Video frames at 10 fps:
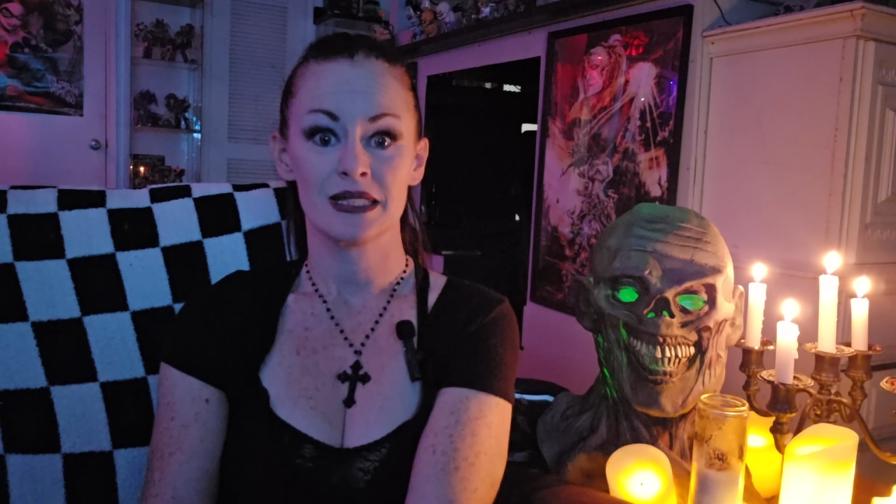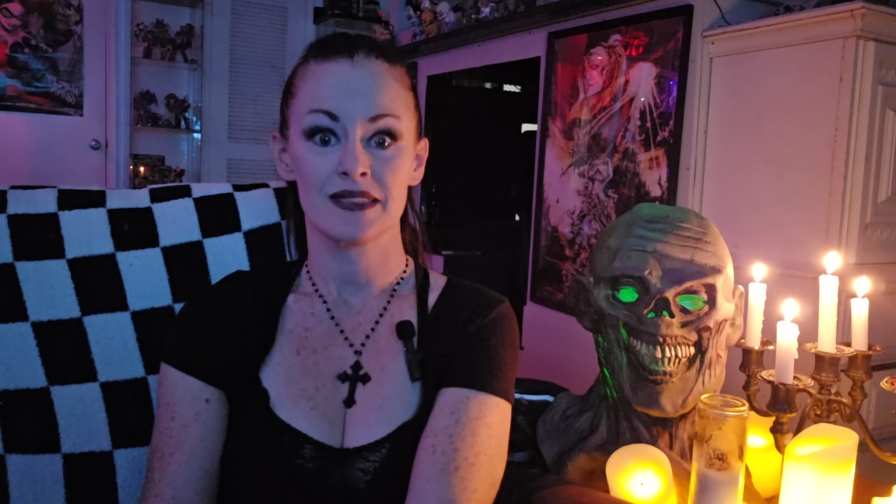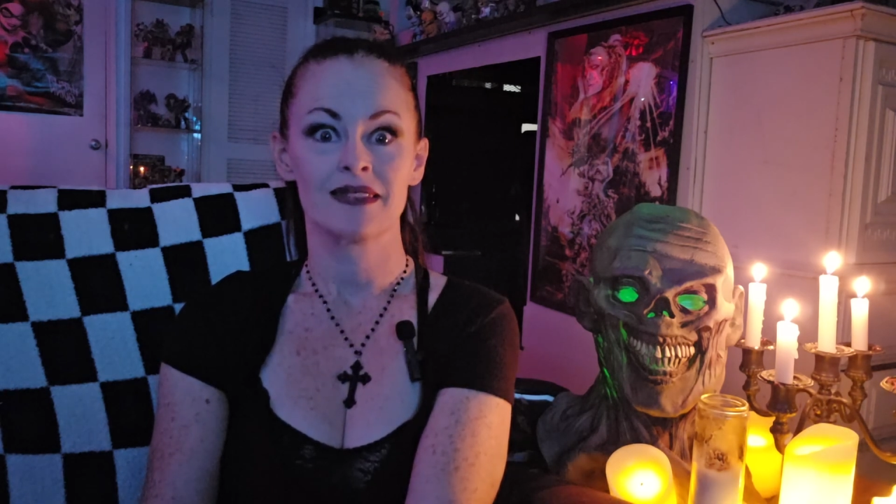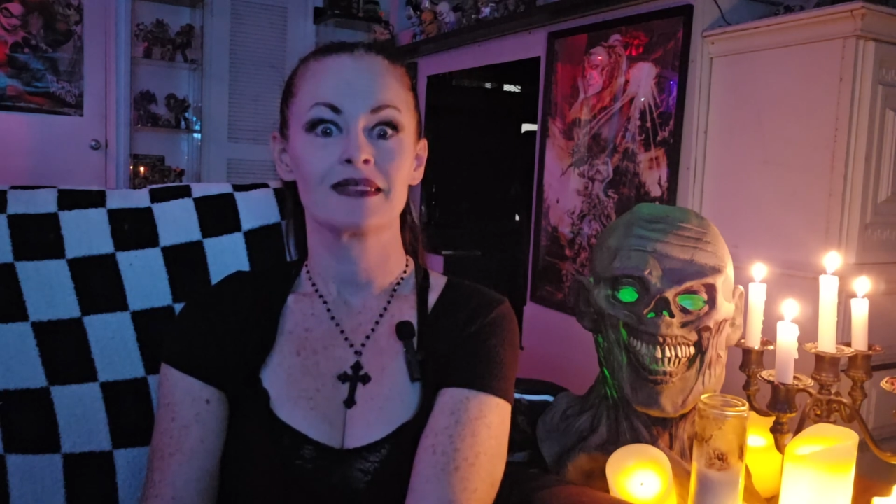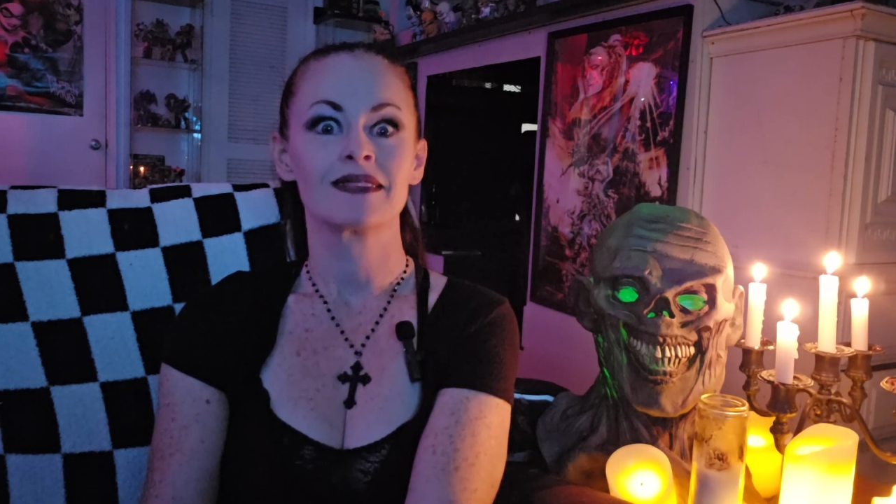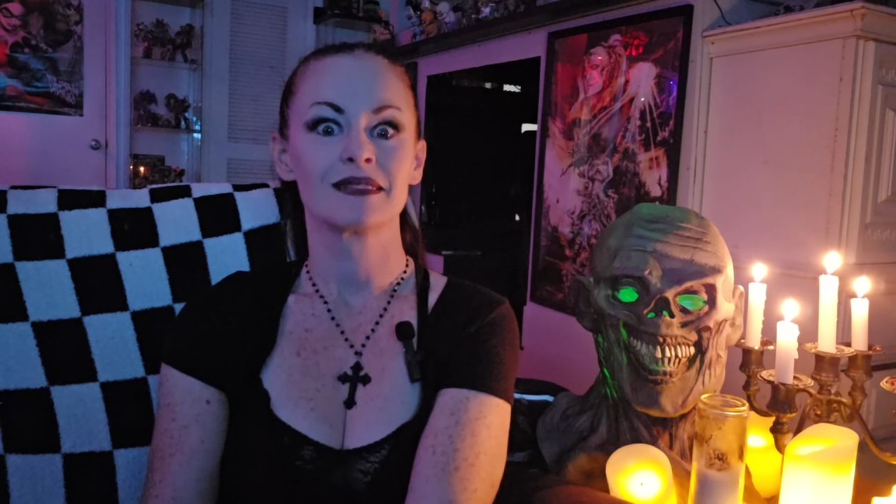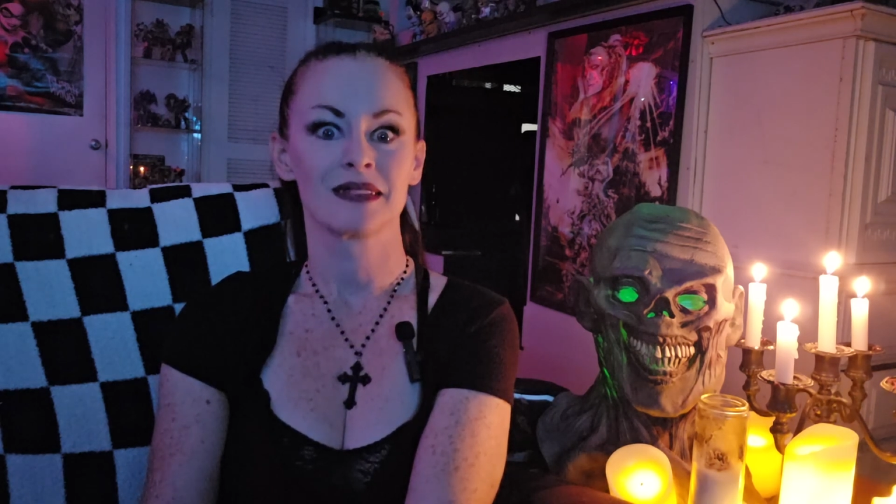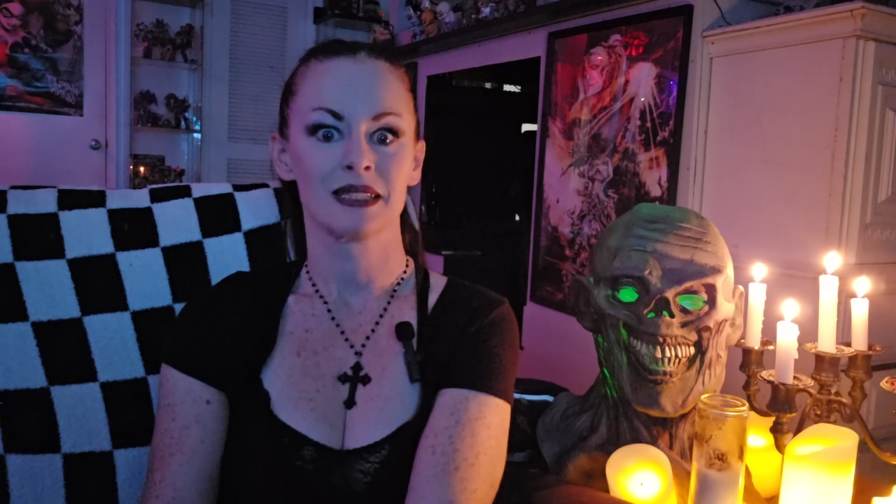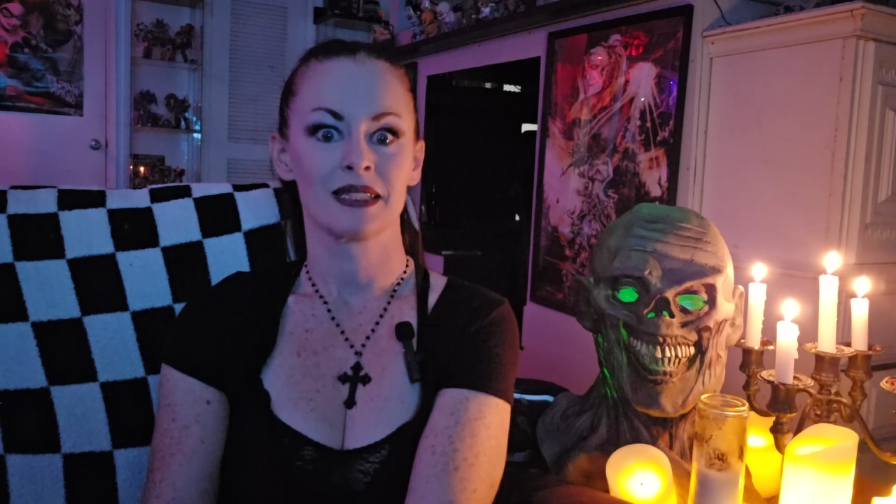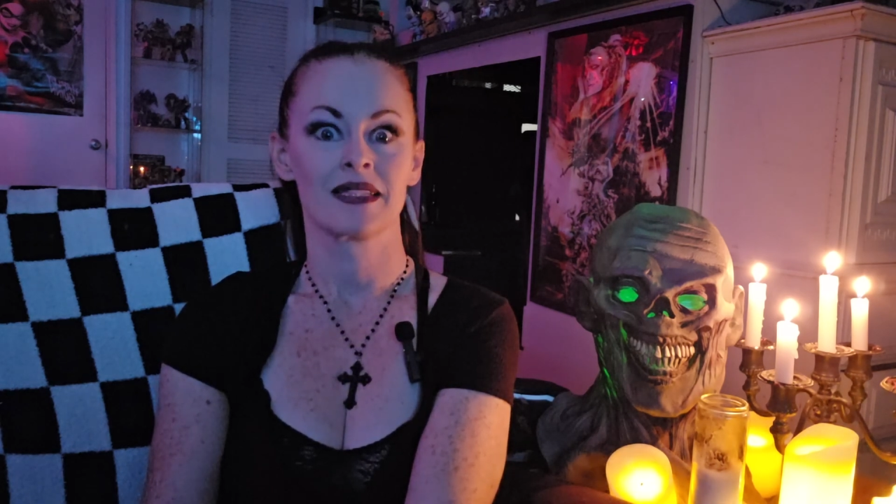
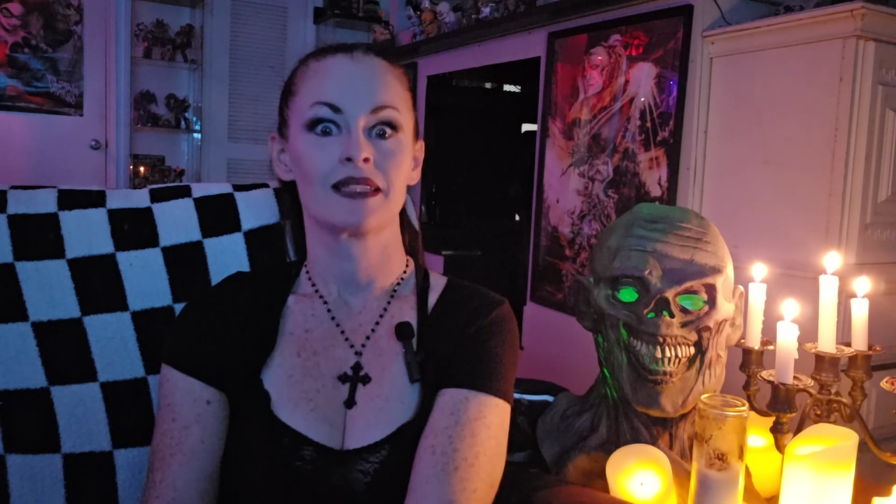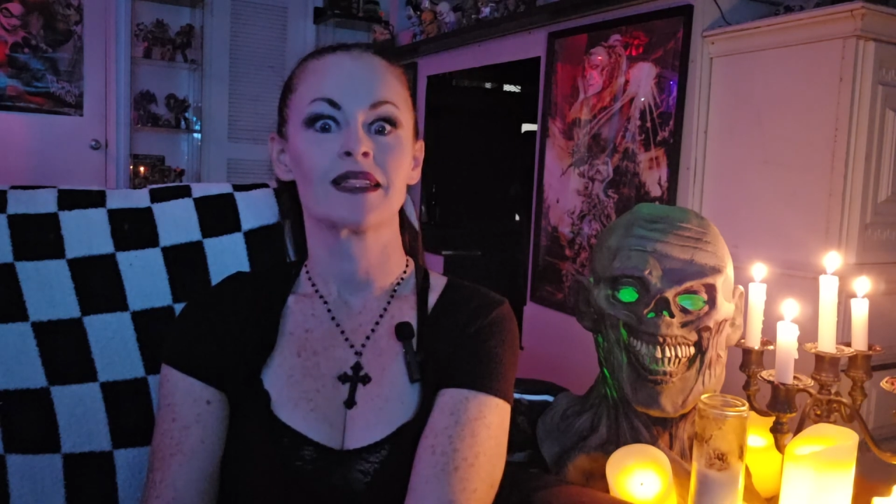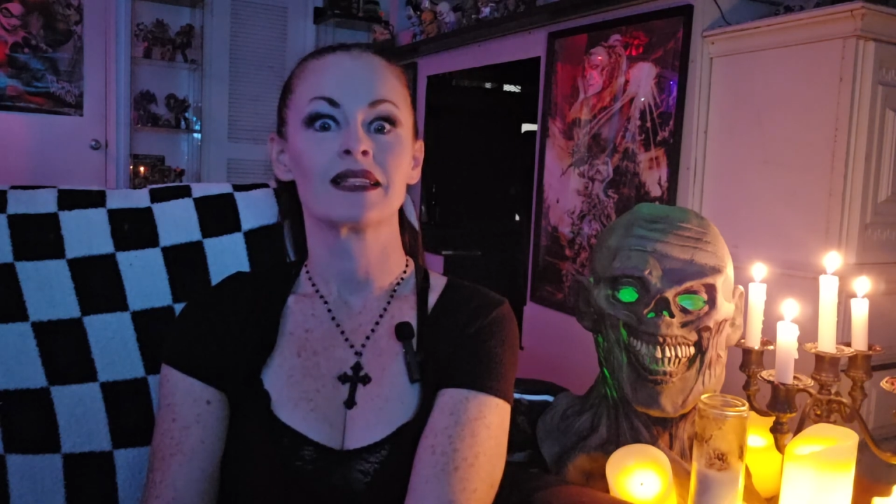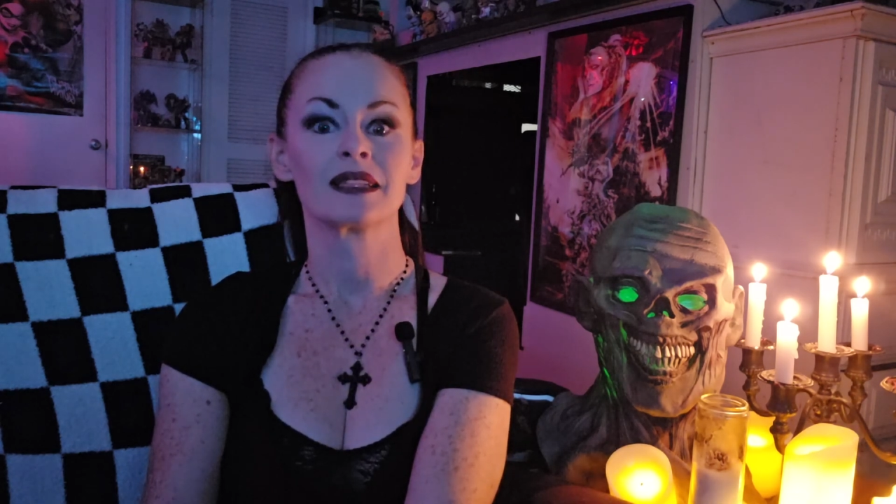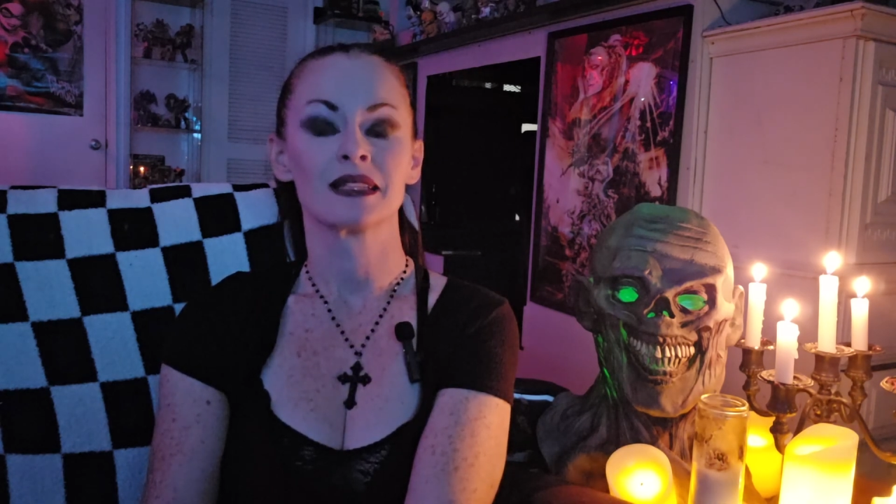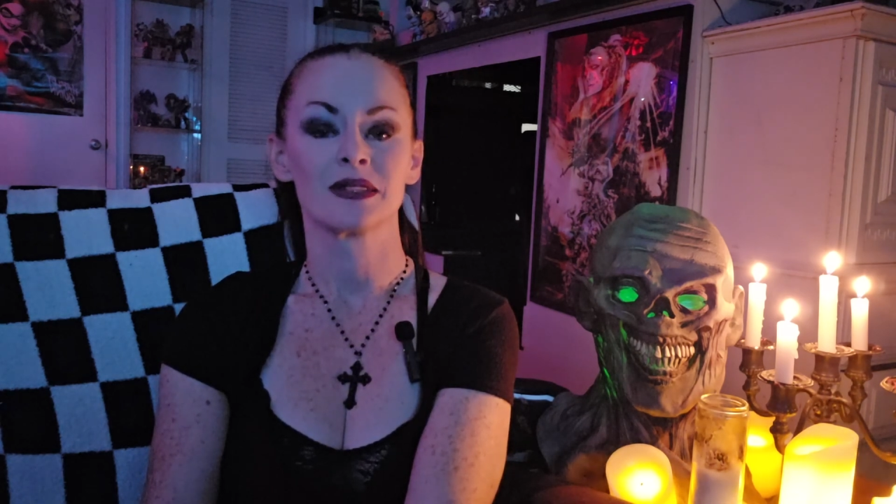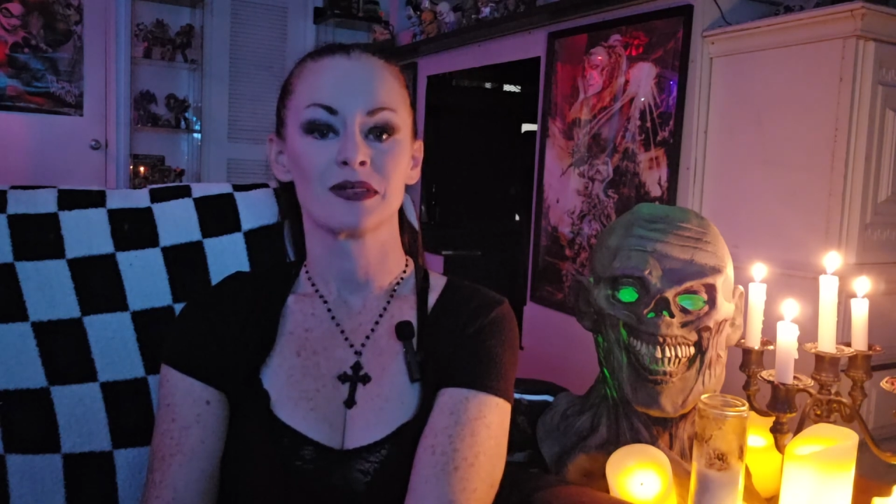releasing movies straight to